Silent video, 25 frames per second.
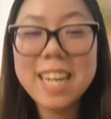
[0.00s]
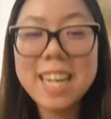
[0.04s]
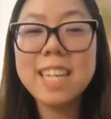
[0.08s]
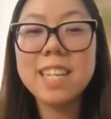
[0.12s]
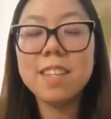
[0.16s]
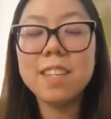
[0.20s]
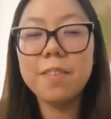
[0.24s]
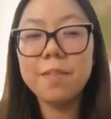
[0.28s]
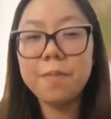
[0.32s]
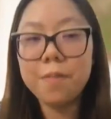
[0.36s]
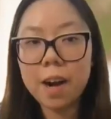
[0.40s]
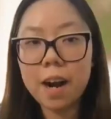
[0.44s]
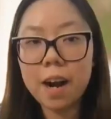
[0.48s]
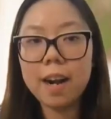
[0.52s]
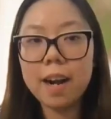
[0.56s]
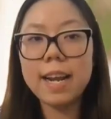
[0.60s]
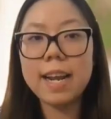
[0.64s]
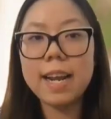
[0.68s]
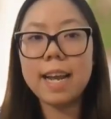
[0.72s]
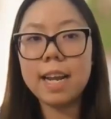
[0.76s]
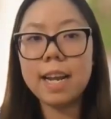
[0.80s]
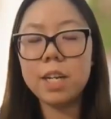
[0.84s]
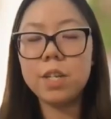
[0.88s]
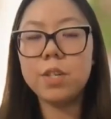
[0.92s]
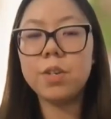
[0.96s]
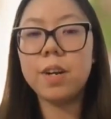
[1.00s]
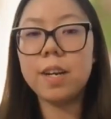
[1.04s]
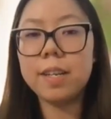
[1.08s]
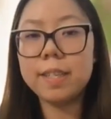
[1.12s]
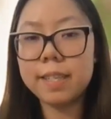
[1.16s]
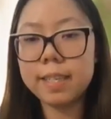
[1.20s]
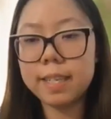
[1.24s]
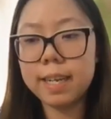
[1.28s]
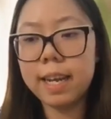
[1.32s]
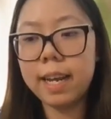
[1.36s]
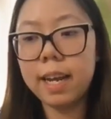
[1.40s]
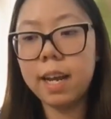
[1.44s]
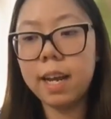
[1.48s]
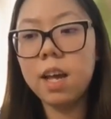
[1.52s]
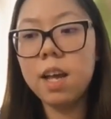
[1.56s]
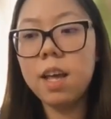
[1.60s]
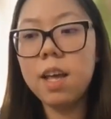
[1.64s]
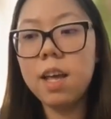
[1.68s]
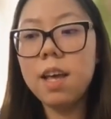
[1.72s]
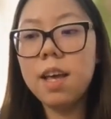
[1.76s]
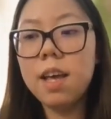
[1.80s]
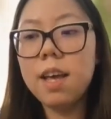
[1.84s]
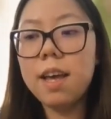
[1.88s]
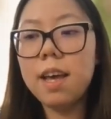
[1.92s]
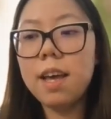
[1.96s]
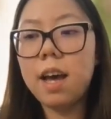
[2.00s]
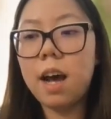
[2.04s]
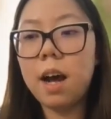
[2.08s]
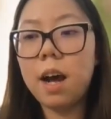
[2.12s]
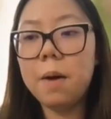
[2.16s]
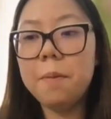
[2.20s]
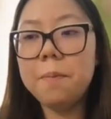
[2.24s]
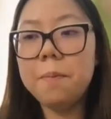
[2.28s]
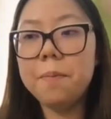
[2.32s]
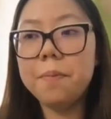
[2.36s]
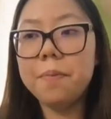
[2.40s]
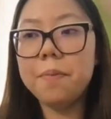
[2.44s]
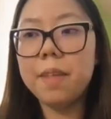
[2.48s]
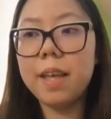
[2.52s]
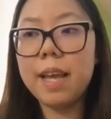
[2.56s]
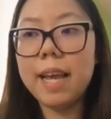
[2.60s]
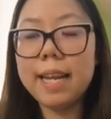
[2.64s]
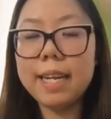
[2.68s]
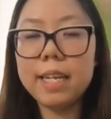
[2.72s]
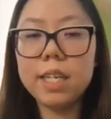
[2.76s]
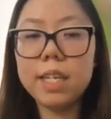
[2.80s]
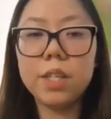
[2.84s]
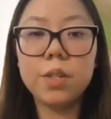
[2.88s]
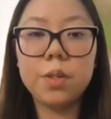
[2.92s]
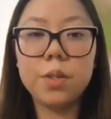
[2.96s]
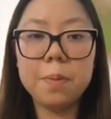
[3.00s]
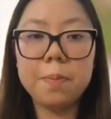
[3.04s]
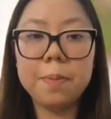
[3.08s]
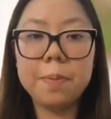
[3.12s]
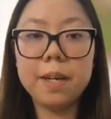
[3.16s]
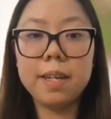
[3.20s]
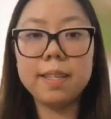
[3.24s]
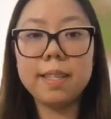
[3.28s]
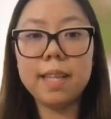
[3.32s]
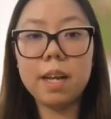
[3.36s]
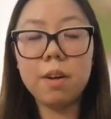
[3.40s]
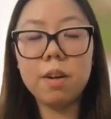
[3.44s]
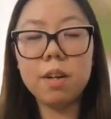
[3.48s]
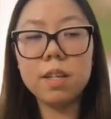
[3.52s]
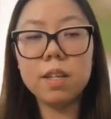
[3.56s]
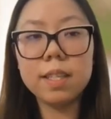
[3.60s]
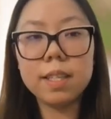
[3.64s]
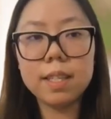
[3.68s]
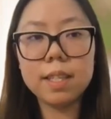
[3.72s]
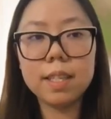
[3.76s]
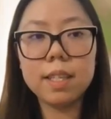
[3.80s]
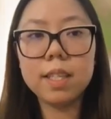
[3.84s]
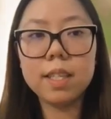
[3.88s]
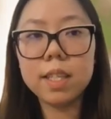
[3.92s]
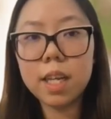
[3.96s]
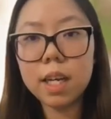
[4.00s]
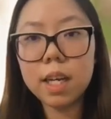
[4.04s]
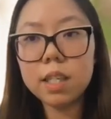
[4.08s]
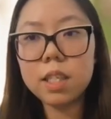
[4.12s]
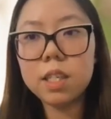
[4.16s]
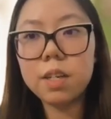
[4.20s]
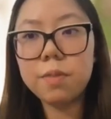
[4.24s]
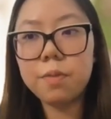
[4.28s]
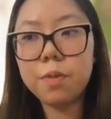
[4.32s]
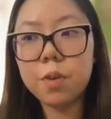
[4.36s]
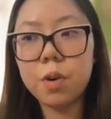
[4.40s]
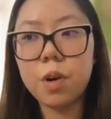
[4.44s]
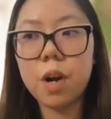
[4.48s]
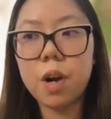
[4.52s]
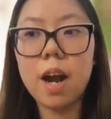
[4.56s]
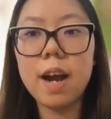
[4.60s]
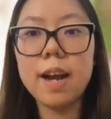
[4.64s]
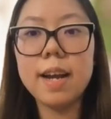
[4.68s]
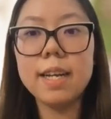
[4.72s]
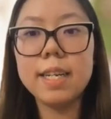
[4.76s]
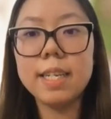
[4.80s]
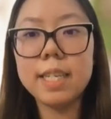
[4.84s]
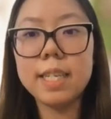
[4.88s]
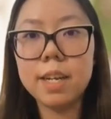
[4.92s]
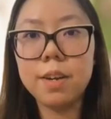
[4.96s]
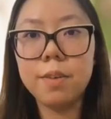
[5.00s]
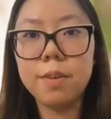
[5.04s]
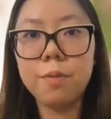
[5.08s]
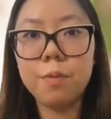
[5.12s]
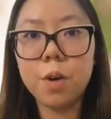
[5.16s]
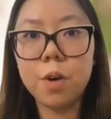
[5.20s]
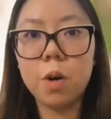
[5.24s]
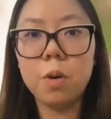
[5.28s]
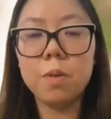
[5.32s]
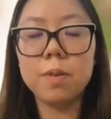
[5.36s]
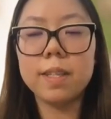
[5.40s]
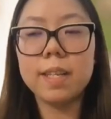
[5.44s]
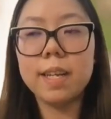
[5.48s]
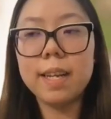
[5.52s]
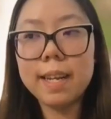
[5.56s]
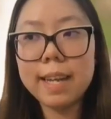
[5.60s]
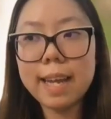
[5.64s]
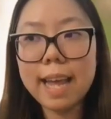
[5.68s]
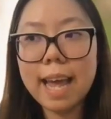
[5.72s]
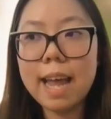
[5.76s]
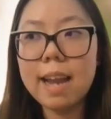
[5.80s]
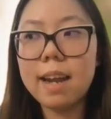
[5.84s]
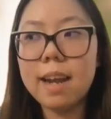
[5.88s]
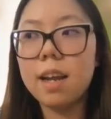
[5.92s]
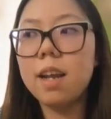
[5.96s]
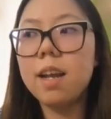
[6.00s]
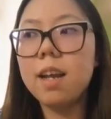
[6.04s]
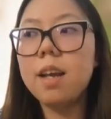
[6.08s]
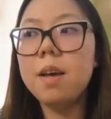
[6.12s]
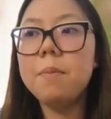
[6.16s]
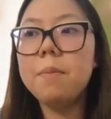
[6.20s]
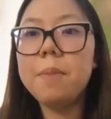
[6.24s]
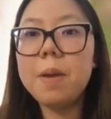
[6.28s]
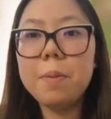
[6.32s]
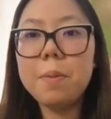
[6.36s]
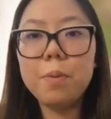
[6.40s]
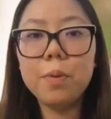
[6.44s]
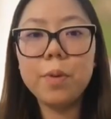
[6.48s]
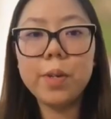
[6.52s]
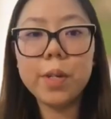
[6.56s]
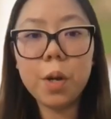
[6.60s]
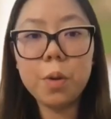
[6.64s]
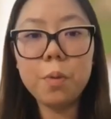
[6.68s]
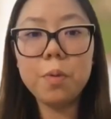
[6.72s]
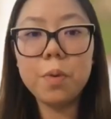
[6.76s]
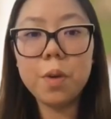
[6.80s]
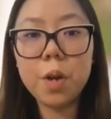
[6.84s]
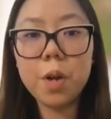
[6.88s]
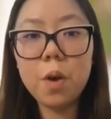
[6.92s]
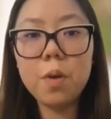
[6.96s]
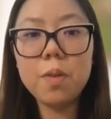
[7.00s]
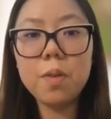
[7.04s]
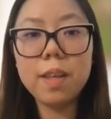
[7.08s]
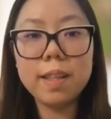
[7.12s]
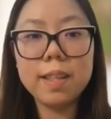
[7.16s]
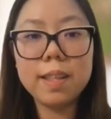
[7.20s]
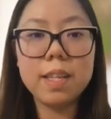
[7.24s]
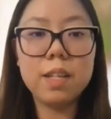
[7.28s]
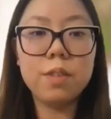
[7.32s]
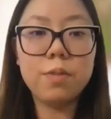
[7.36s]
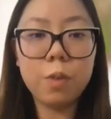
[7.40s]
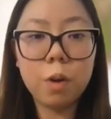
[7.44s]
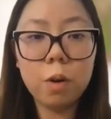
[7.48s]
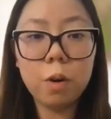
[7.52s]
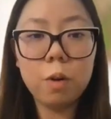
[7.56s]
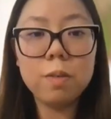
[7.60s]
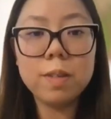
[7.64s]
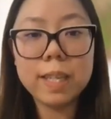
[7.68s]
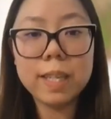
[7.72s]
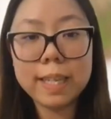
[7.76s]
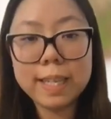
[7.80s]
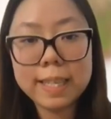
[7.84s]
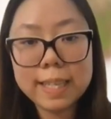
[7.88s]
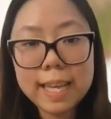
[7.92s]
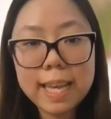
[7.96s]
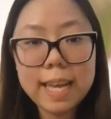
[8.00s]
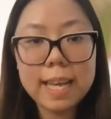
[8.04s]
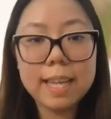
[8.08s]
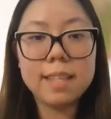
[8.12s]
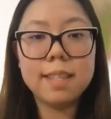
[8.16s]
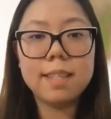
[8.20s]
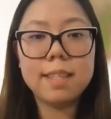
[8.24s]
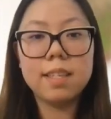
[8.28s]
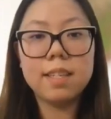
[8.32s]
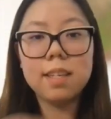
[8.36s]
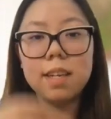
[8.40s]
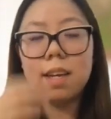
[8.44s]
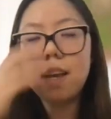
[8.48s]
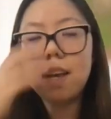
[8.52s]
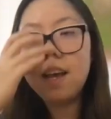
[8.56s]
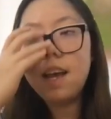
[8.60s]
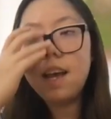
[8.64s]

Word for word: It is a very interesting industry, because there are such a variety of roles. And again, people don't know that these roles exist.